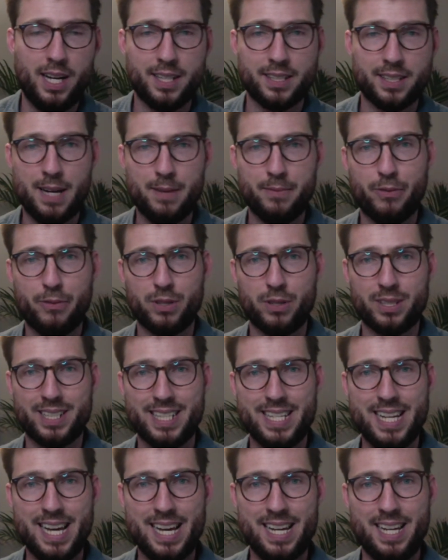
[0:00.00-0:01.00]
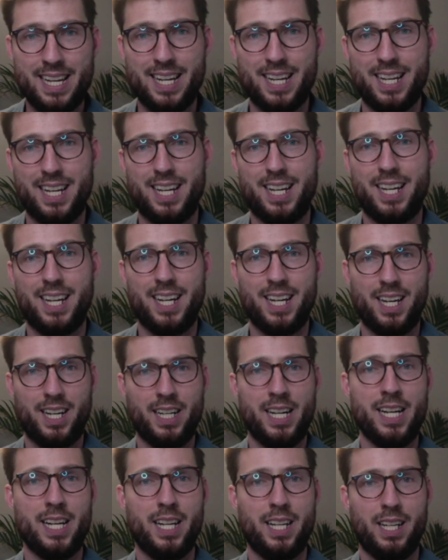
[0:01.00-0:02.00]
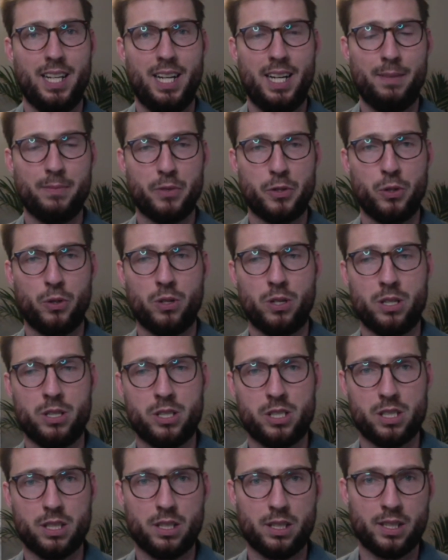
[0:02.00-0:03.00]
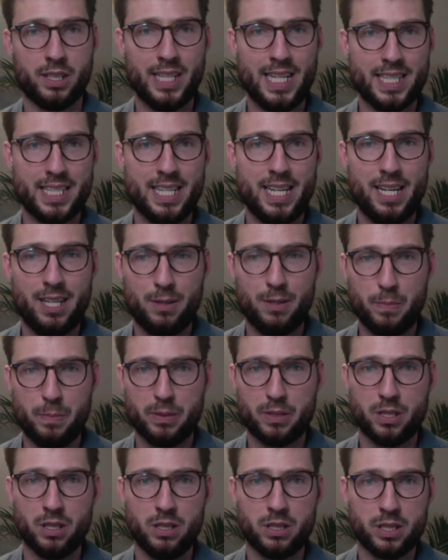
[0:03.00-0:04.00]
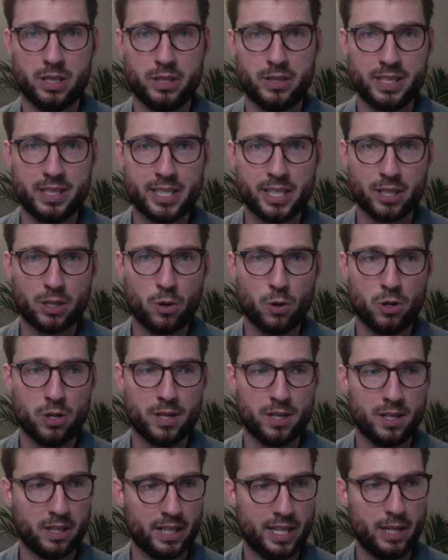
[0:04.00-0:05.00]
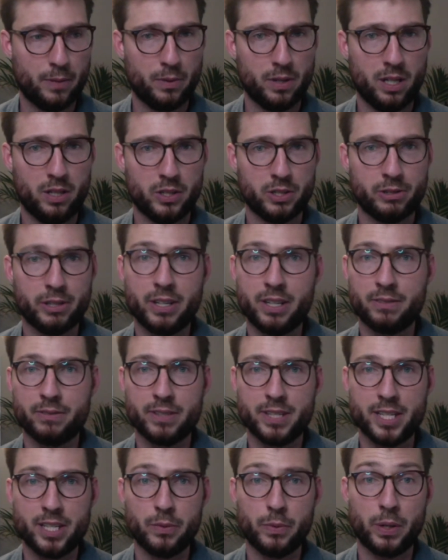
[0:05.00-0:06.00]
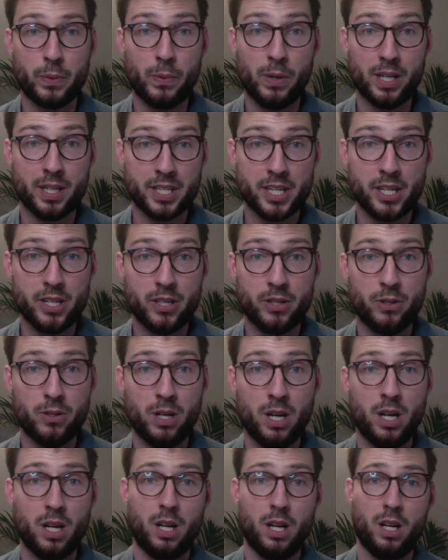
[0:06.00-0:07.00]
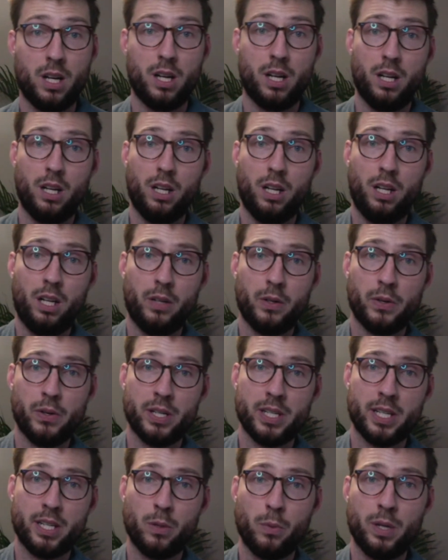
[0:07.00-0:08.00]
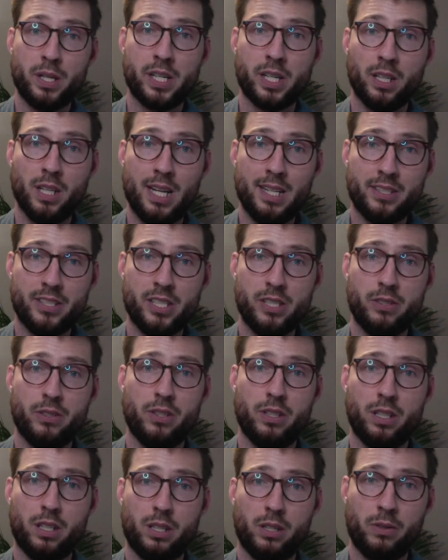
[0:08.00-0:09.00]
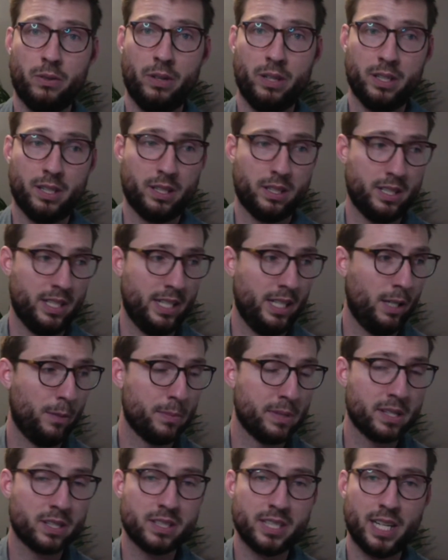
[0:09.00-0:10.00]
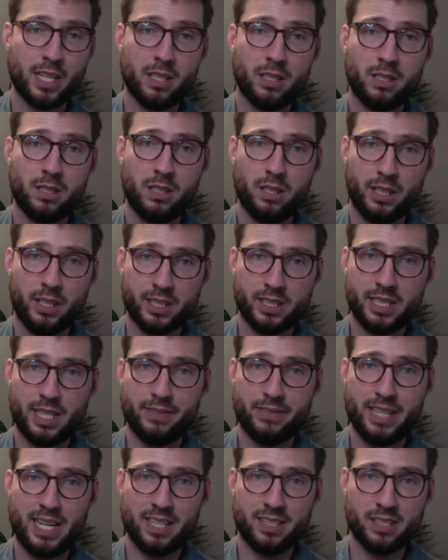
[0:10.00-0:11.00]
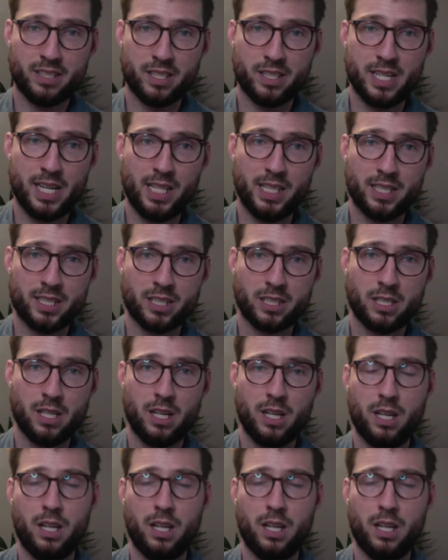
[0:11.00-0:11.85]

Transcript: time for today. All right, I'm George. Glad to help. SoloSuit is in your corner. Okay, we're always rooting for you. We want you. We want you to win your lawsuit. We want to help you settle and save thousands of dollars.